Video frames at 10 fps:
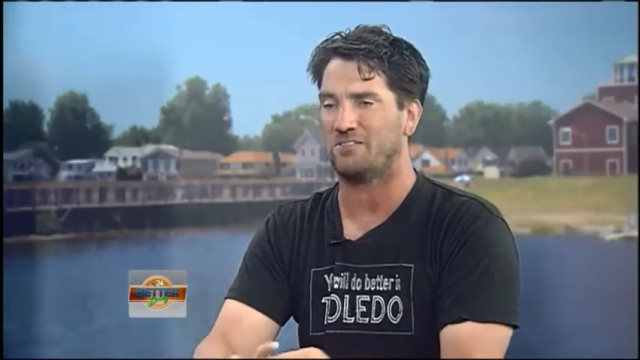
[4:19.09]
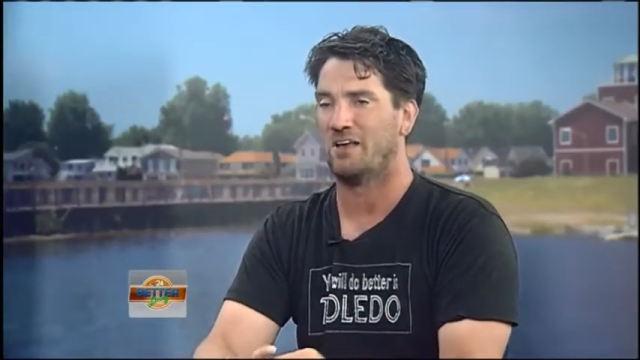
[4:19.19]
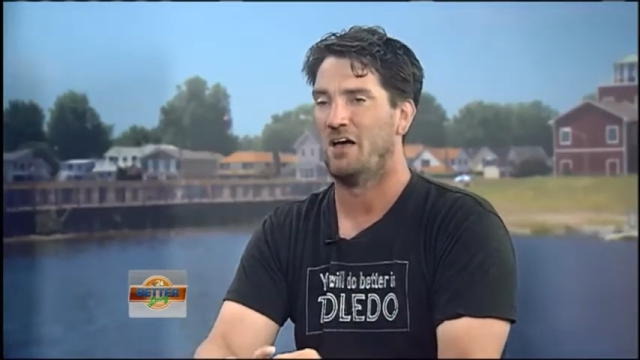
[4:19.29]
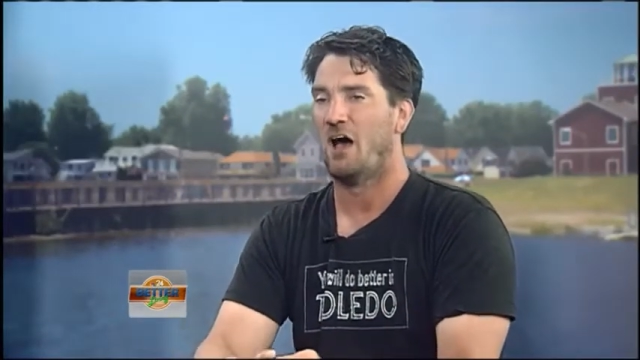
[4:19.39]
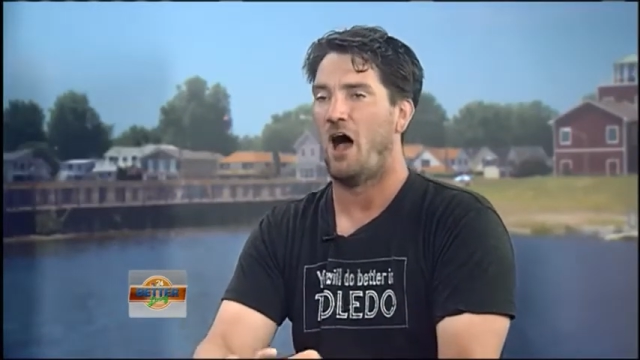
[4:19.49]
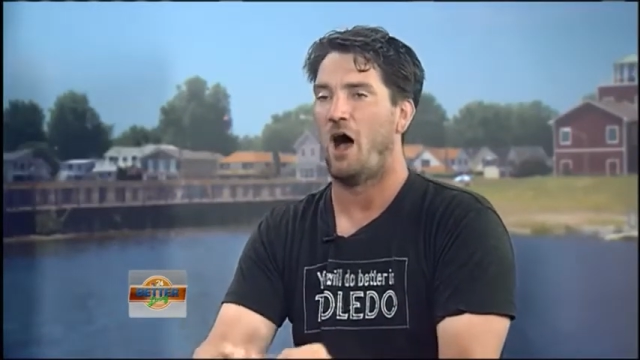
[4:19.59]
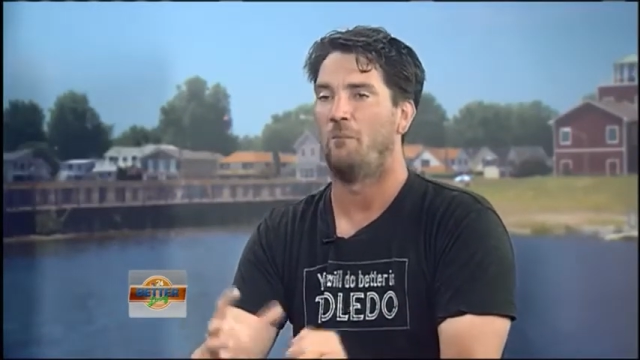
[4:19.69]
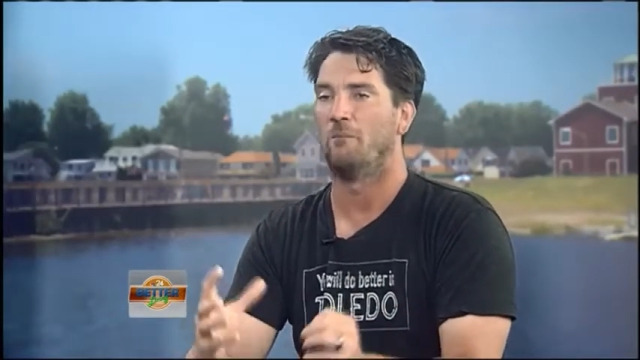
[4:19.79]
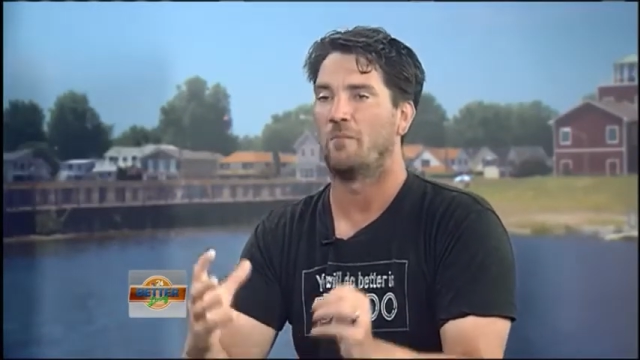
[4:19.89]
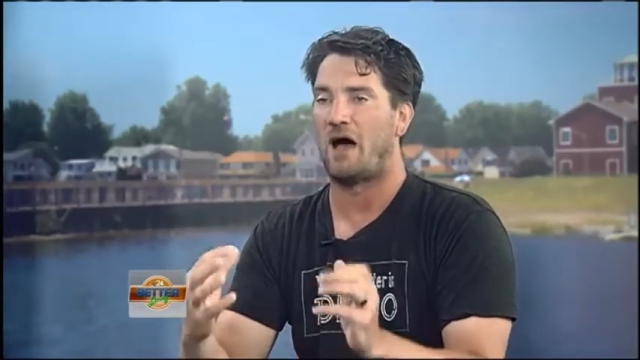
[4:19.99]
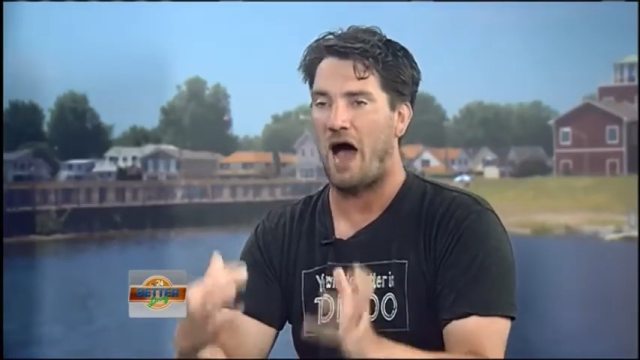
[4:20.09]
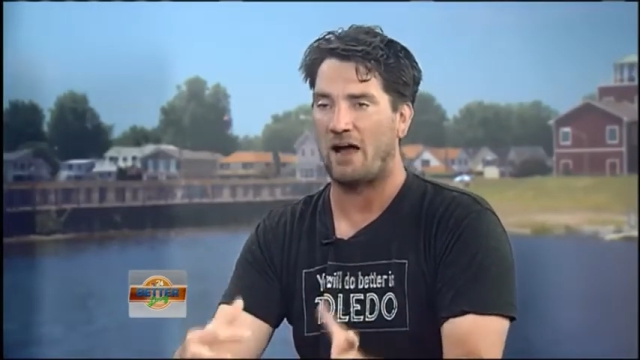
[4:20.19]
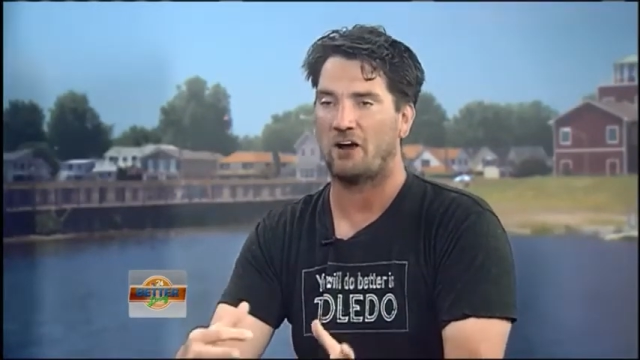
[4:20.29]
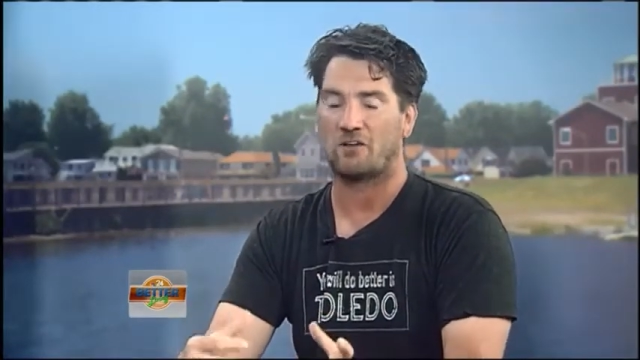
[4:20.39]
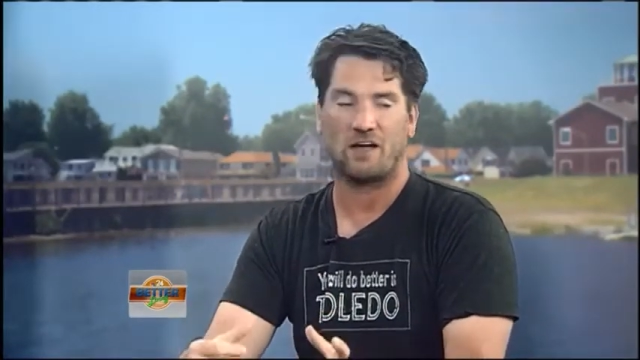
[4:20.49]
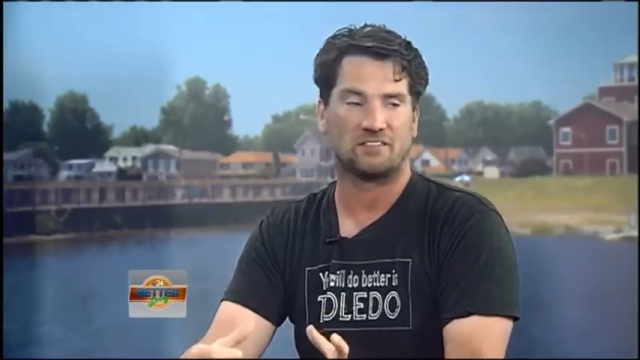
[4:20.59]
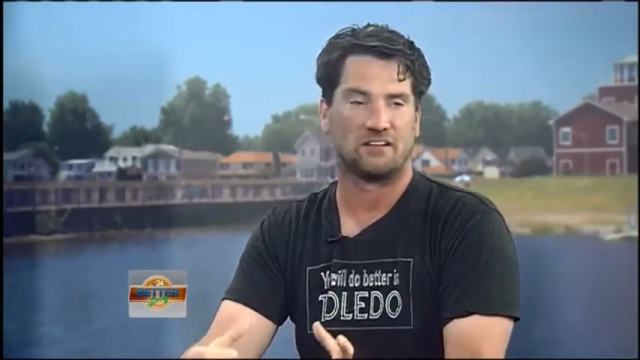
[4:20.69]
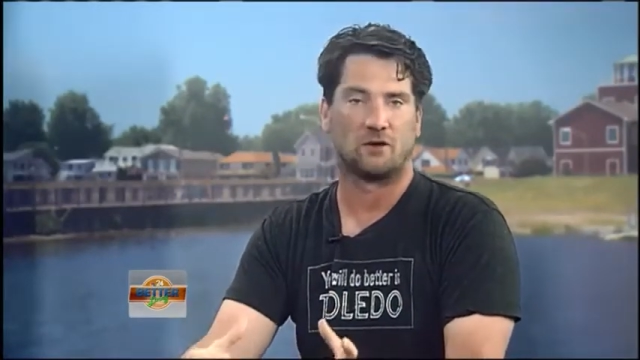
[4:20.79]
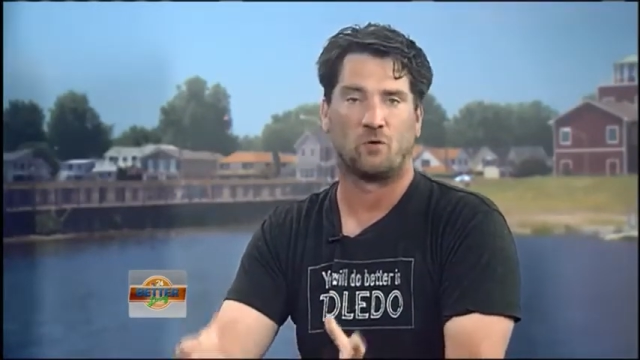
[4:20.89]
Uh-huh. iHeartGlassCity,